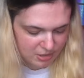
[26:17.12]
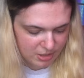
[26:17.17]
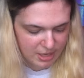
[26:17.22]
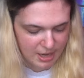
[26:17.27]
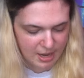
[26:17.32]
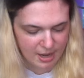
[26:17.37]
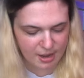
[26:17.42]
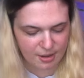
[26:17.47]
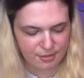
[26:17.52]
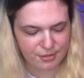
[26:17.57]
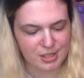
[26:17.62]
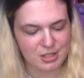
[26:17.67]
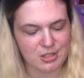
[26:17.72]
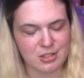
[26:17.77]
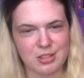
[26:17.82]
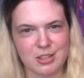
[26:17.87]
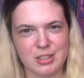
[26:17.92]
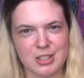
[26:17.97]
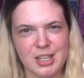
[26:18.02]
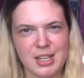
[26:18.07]
I have is
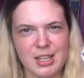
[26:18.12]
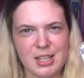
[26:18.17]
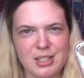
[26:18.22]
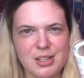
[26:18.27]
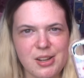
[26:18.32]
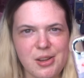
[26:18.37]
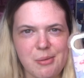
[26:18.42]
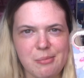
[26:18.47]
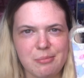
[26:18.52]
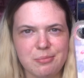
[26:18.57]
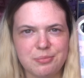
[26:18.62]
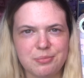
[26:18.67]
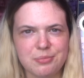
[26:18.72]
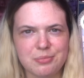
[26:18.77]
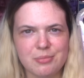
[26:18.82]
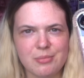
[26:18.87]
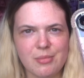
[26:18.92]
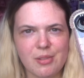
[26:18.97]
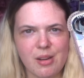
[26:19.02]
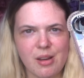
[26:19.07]
this Skinny Dip.
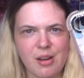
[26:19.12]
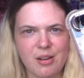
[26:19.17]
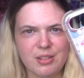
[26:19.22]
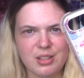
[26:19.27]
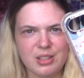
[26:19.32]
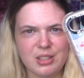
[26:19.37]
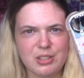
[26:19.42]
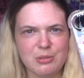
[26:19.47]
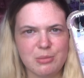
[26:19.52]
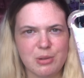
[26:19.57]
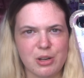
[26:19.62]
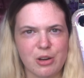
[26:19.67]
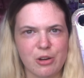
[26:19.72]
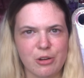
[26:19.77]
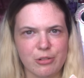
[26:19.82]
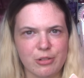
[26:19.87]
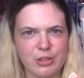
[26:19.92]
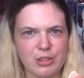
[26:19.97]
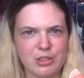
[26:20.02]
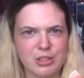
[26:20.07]
I think it's my
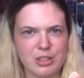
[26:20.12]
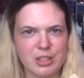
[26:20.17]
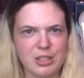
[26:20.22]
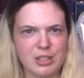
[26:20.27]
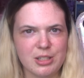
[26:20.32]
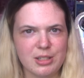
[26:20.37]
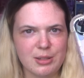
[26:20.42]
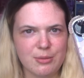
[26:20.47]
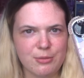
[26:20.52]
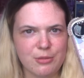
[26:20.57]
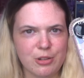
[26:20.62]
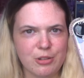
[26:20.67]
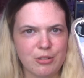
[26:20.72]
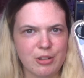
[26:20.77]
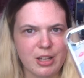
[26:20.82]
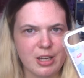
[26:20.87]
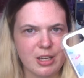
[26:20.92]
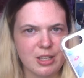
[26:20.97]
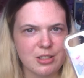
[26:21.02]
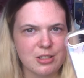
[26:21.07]
only Skinny Dip phone
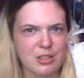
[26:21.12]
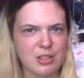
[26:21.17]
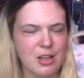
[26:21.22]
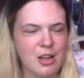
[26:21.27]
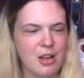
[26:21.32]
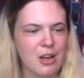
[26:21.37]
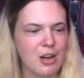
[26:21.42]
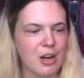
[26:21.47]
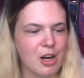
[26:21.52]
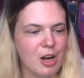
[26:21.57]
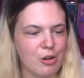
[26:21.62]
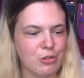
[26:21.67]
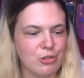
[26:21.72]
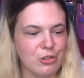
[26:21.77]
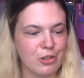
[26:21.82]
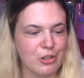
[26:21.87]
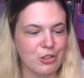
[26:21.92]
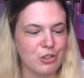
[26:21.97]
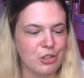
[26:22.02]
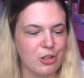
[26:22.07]
case. I was
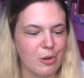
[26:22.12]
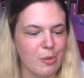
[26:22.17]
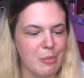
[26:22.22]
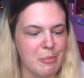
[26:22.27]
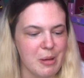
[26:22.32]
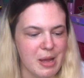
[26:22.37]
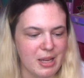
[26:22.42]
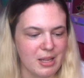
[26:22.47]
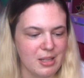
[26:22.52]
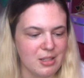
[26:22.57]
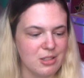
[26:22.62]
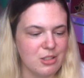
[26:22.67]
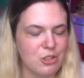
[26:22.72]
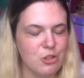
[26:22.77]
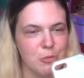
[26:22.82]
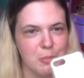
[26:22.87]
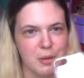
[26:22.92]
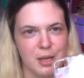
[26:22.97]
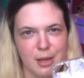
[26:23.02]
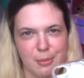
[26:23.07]
like so amazed to
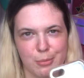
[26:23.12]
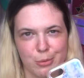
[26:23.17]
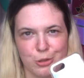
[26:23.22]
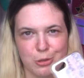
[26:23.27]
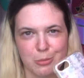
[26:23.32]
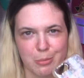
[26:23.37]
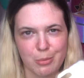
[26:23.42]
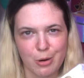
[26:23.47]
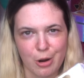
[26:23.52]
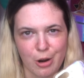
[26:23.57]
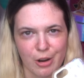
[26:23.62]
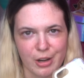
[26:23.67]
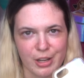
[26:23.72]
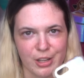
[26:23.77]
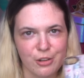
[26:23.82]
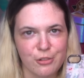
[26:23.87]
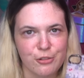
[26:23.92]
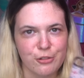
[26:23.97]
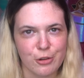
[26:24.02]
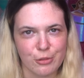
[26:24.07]
be able to buy
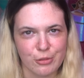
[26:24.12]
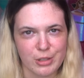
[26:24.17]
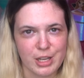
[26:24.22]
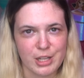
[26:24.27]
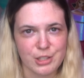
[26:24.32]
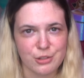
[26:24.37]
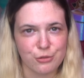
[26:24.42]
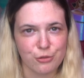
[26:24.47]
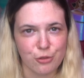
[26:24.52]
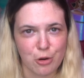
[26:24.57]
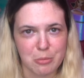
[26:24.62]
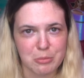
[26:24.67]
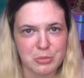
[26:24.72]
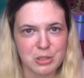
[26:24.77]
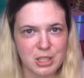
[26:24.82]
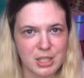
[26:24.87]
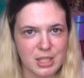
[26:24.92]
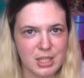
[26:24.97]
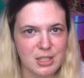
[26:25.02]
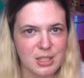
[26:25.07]
a phone case from
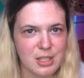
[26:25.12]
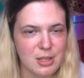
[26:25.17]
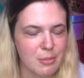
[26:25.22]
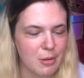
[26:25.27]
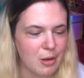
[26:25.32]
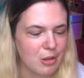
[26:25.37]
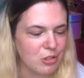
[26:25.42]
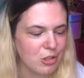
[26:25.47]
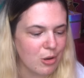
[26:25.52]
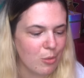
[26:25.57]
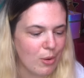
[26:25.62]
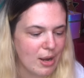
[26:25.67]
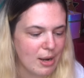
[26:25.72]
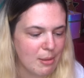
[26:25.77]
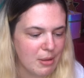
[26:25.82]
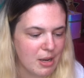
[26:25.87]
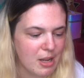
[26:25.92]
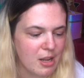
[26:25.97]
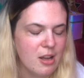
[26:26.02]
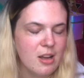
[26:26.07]
Skinny Dip. I was like, wait a
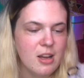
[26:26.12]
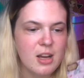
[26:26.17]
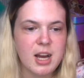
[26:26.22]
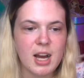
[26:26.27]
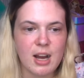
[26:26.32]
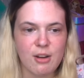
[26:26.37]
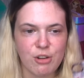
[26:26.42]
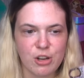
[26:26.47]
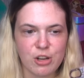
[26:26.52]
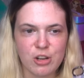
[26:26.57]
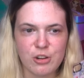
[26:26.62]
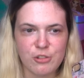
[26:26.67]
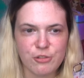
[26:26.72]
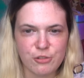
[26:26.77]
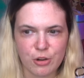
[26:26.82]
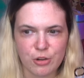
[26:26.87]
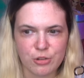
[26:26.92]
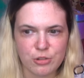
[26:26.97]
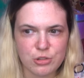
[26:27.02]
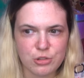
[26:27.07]
minute, have I got a
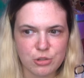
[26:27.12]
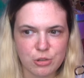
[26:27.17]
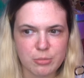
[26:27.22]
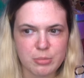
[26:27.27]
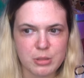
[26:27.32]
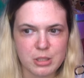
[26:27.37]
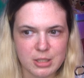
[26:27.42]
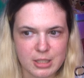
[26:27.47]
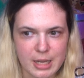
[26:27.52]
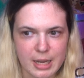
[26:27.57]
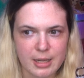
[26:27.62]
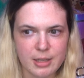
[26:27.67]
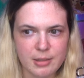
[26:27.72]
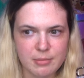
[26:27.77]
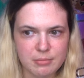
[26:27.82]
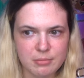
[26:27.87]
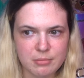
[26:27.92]
phone that's up to date